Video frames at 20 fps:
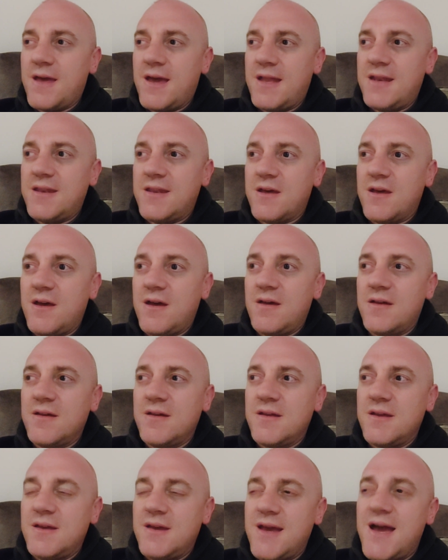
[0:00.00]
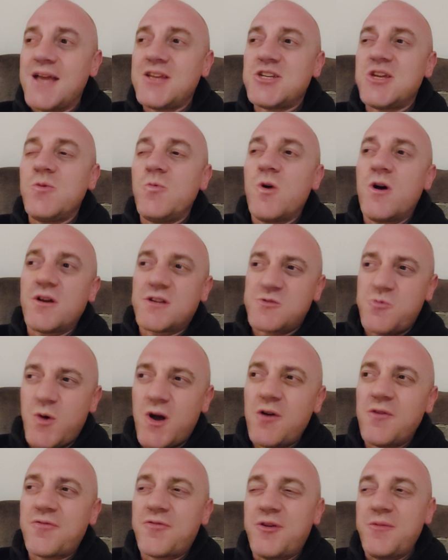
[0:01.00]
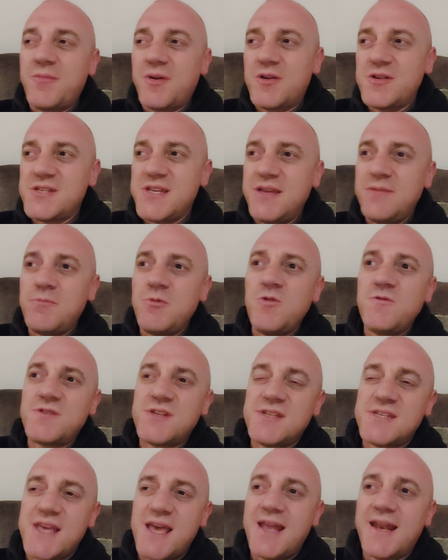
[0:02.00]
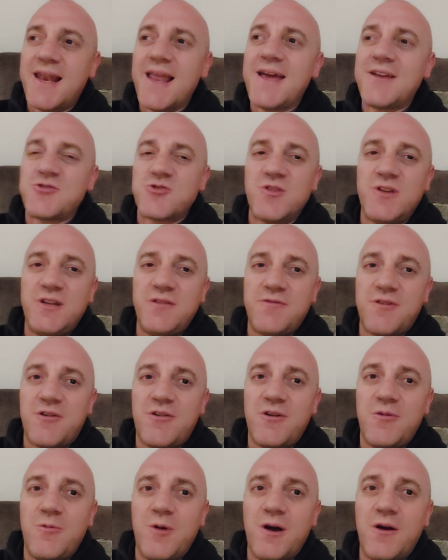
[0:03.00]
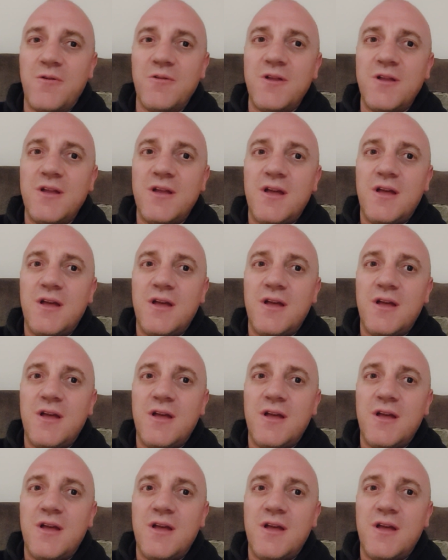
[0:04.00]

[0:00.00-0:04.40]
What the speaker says: and it actually works well for him because he moves his head laterally very well,